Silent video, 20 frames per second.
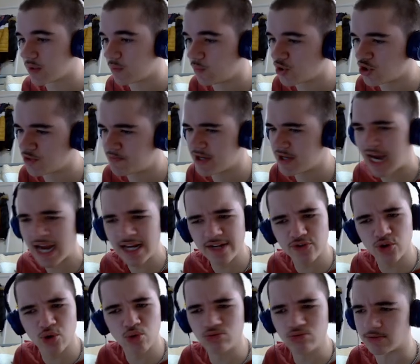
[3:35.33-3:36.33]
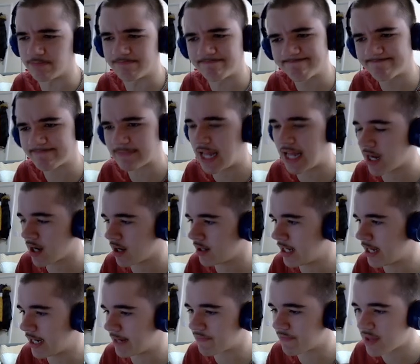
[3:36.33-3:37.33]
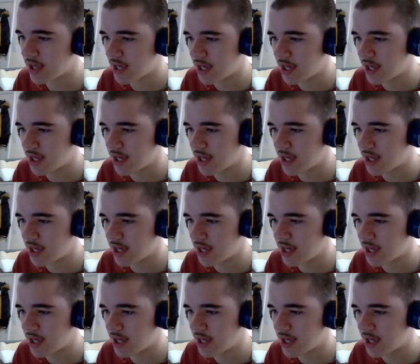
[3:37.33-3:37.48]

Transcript: which would be kind of cool. I can't lie.